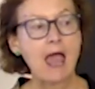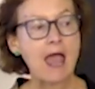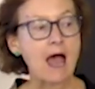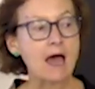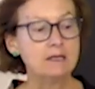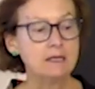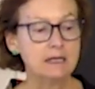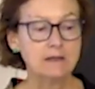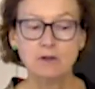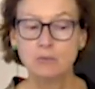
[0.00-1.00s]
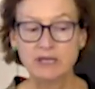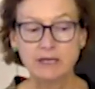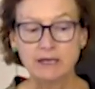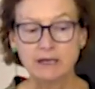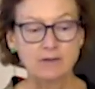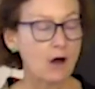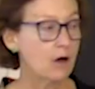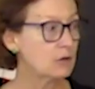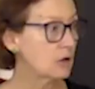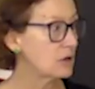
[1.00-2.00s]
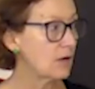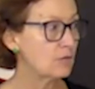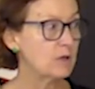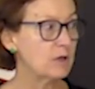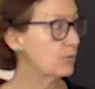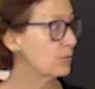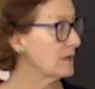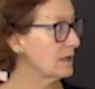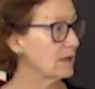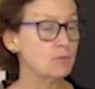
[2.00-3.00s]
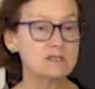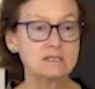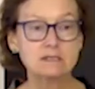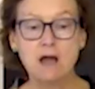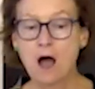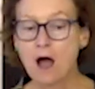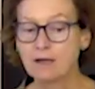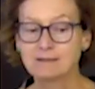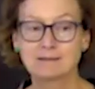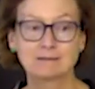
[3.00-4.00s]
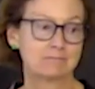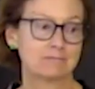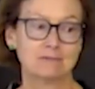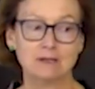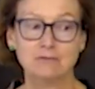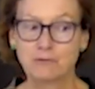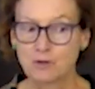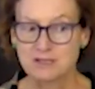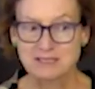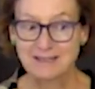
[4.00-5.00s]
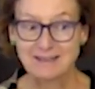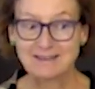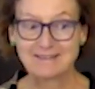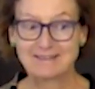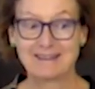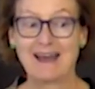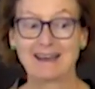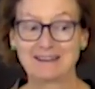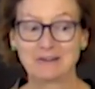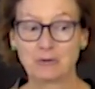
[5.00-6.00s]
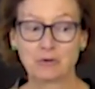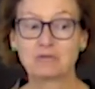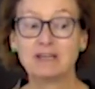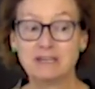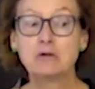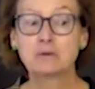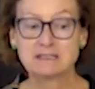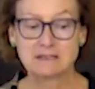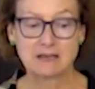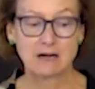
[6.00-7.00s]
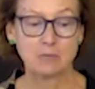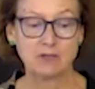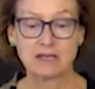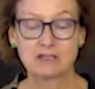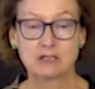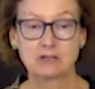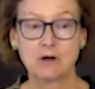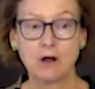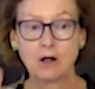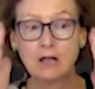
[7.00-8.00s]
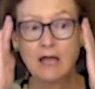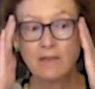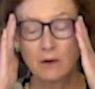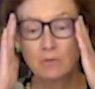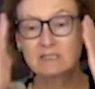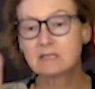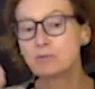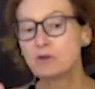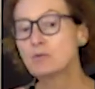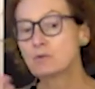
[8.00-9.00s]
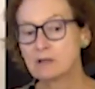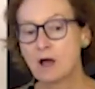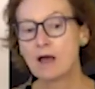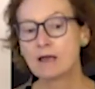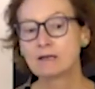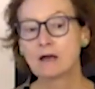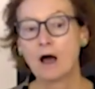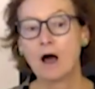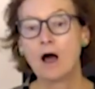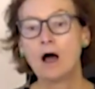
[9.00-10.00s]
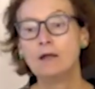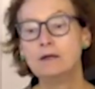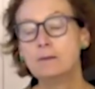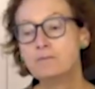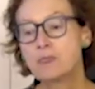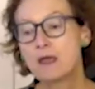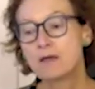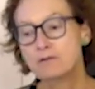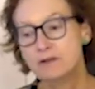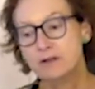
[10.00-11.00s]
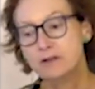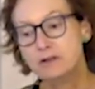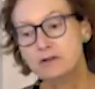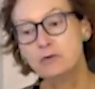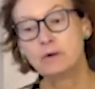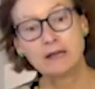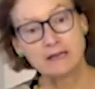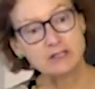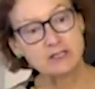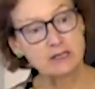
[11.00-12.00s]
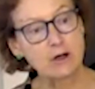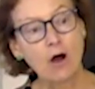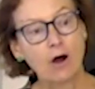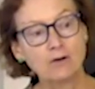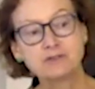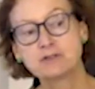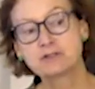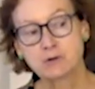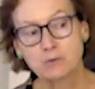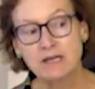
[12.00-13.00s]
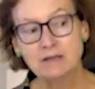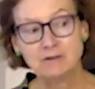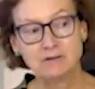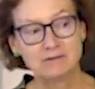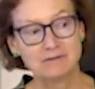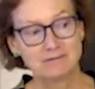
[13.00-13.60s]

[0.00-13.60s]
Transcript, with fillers: And in the beginning, the Hong Kong government really was not enforcing that or adhering to that obligation at all. They were simply relying on the UNHCR to screen